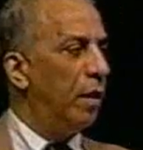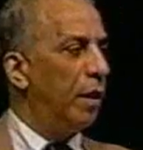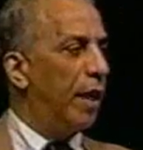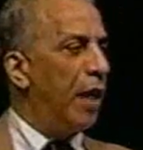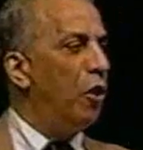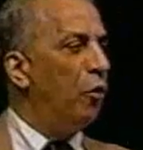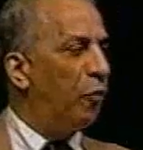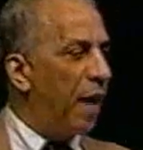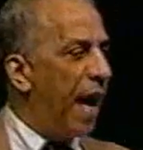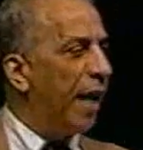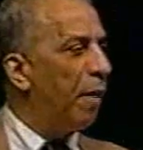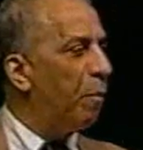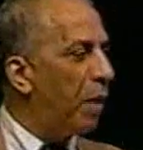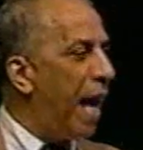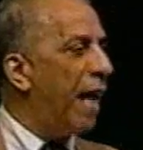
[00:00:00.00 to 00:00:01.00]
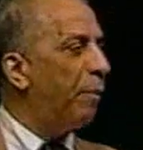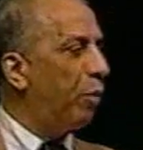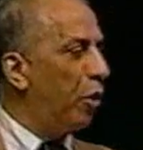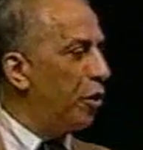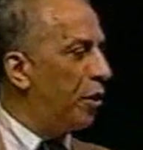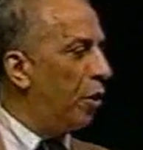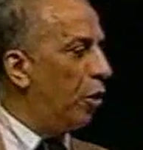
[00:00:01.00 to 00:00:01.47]
can you find a black
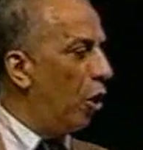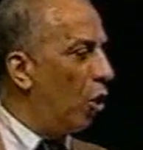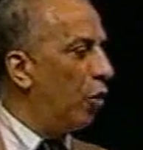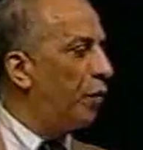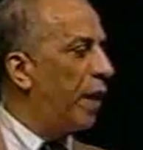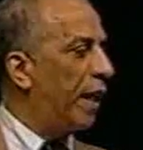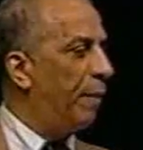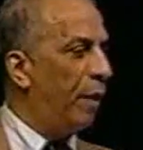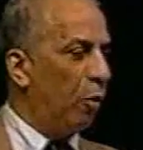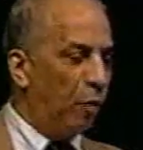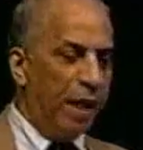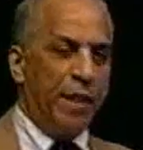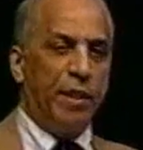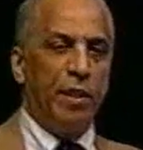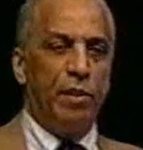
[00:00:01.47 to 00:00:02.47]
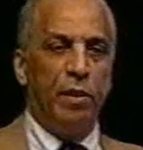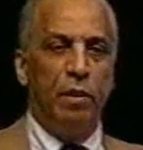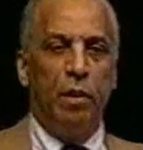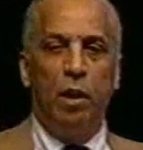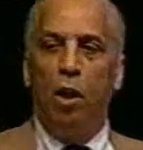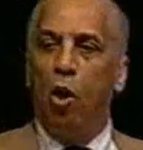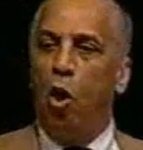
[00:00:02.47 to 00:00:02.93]
person on earth that can be a racist.
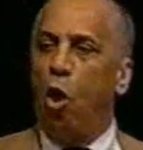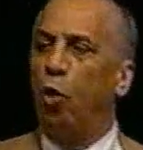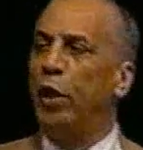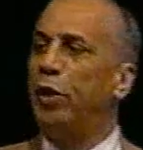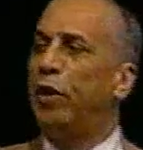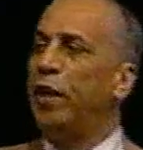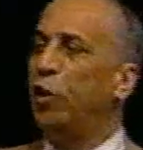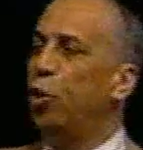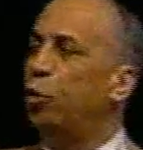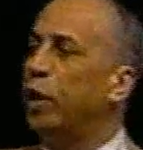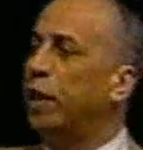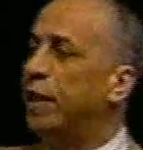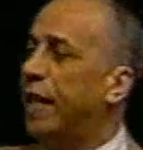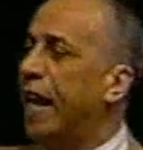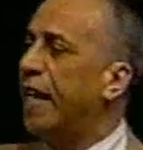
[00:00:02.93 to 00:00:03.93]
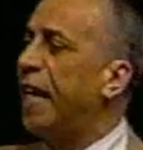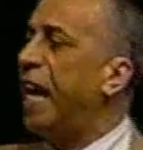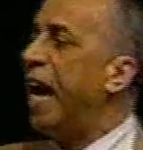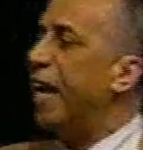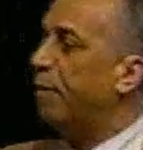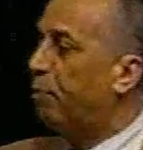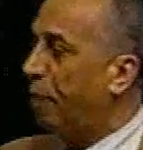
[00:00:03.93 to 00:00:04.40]
Only thing you can get
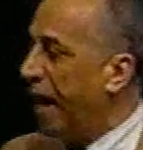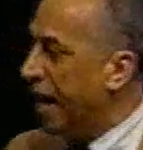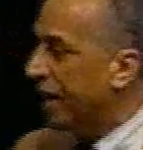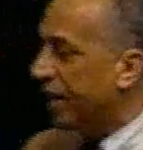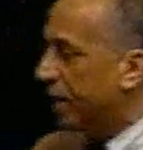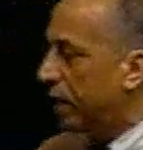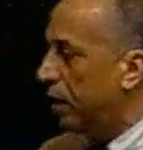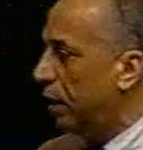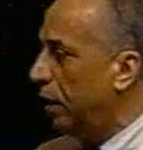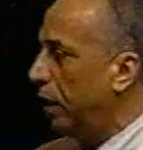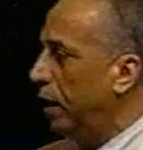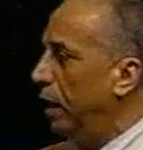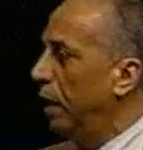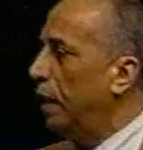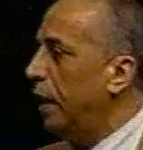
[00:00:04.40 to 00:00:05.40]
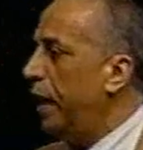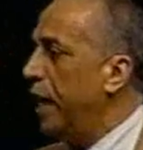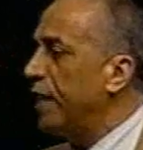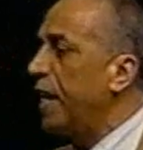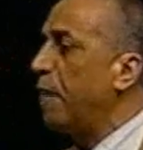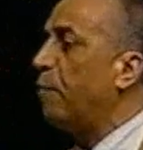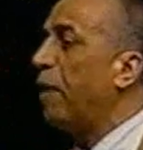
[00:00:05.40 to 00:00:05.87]
at best
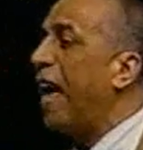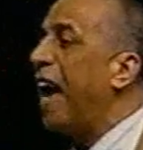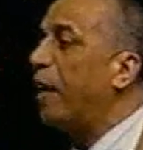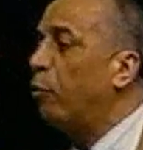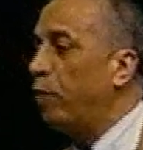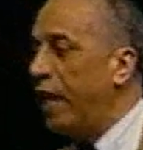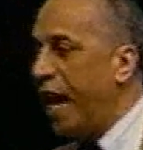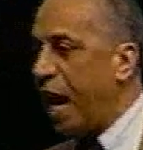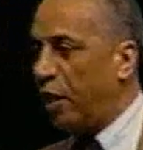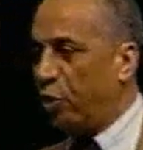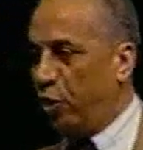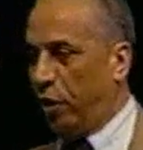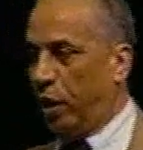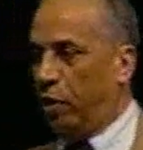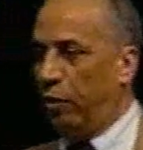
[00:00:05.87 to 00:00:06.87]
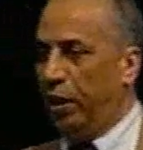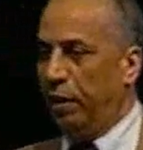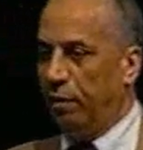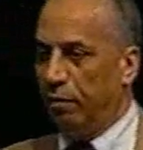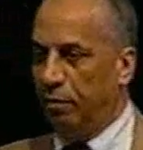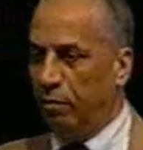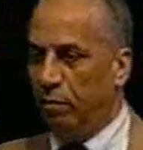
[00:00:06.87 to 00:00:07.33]
is a black reactionary.
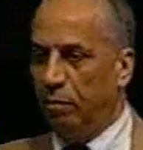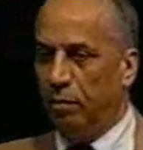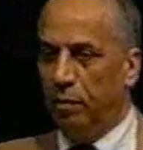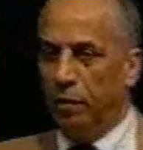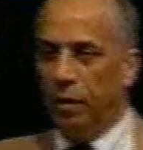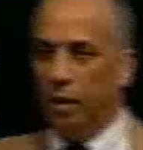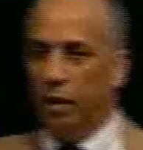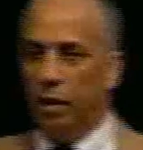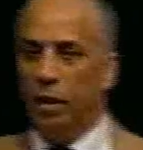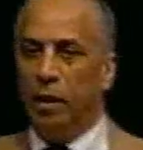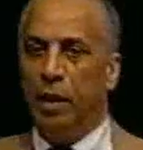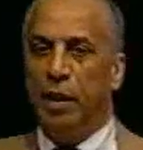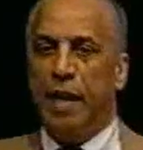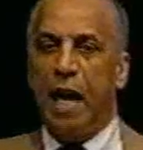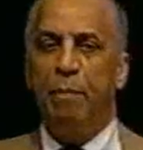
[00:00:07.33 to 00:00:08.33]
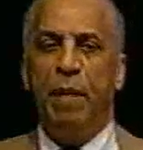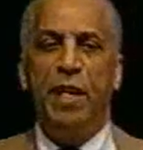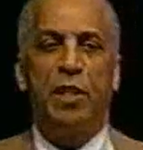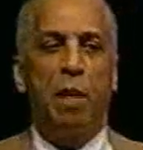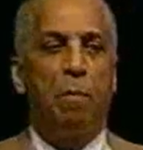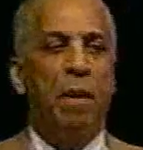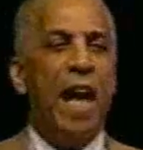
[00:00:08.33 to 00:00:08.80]
That means
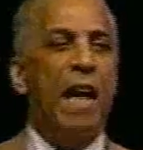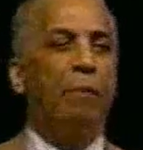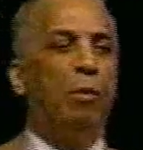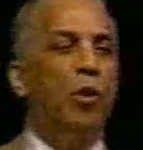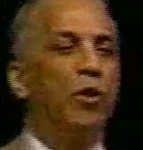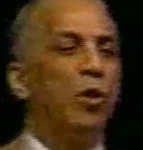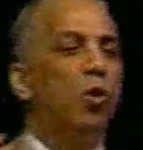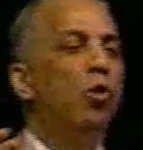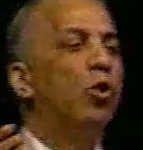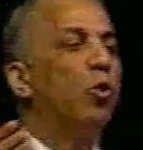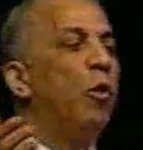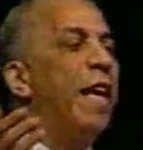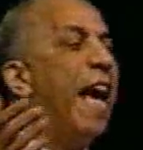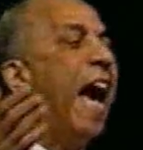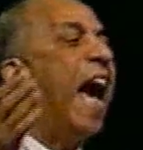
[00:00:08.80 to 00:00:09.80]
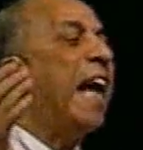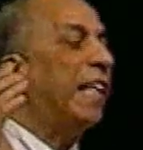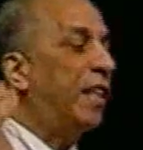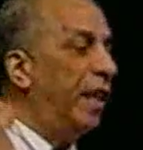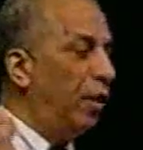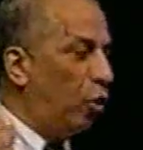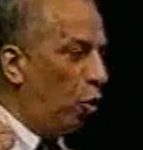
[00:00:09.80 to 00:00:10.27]
a black person who's
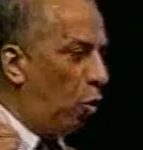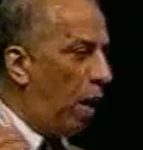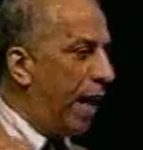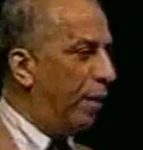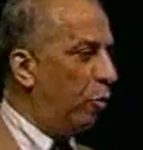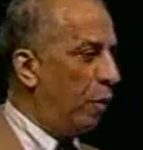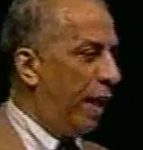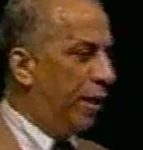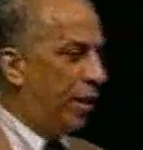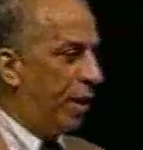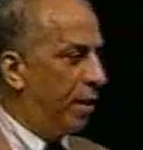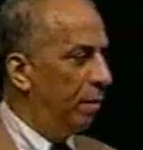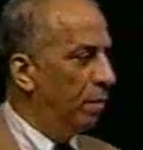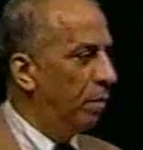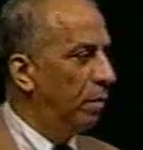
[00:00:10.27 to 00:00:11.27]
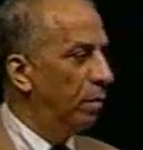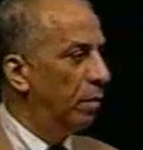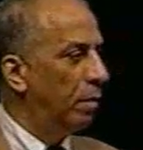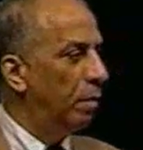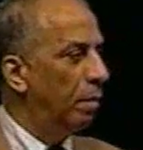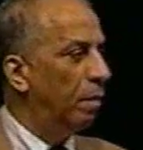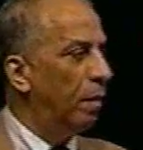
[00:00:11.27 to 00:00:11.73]
reacting to white racism.
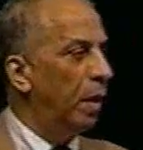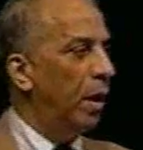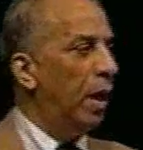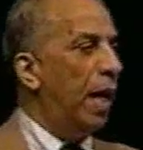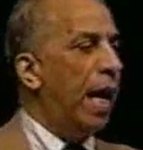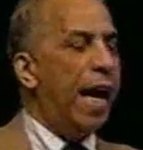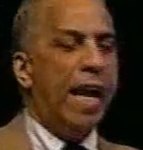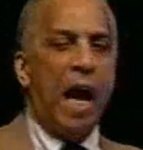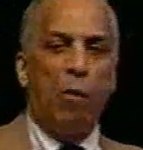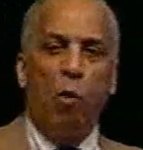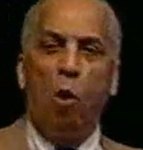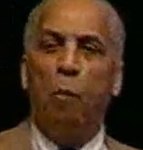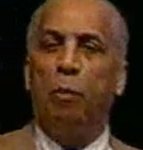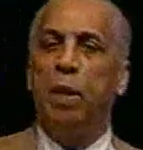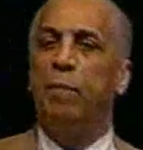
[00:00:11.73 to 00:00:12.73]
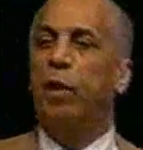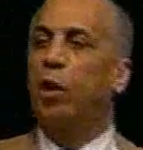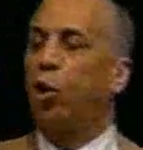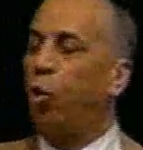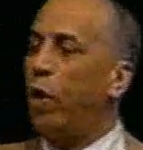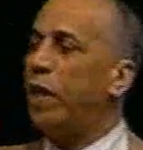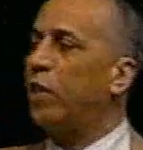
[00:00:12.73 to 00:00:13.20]
And I want people to
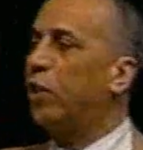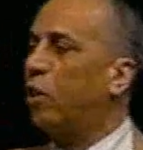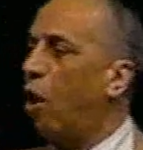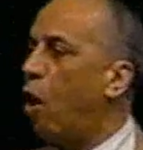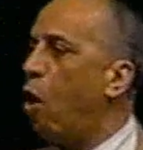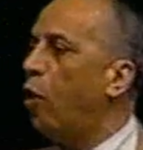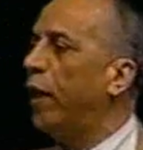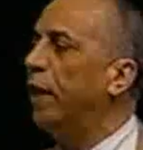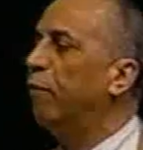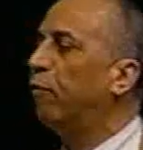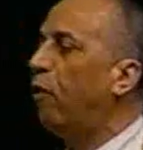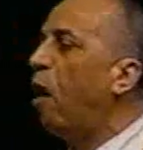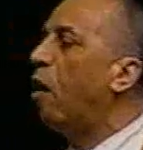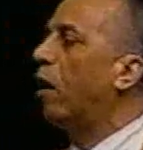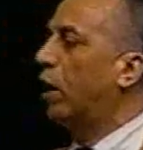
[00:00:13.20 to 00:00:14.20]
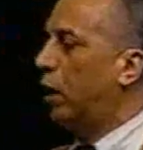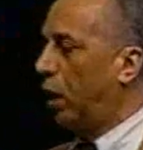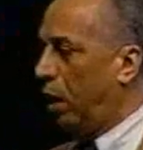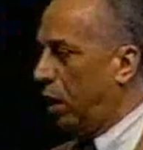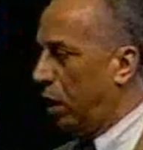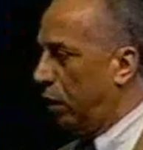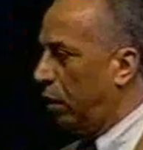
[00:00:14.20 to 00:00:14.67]
quit calling
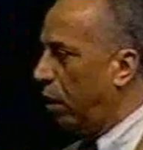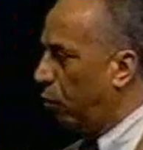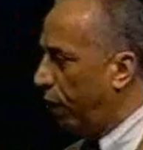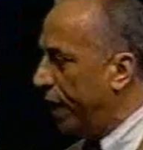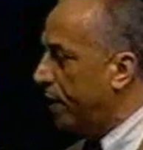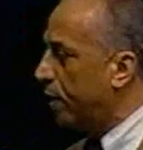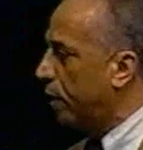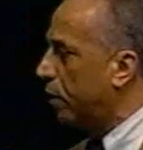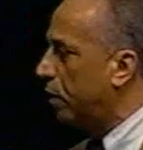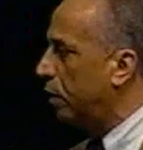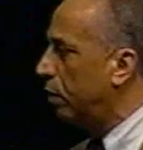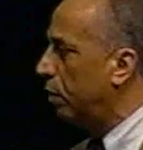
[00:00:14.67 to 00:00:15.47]
Farrakhan a racist.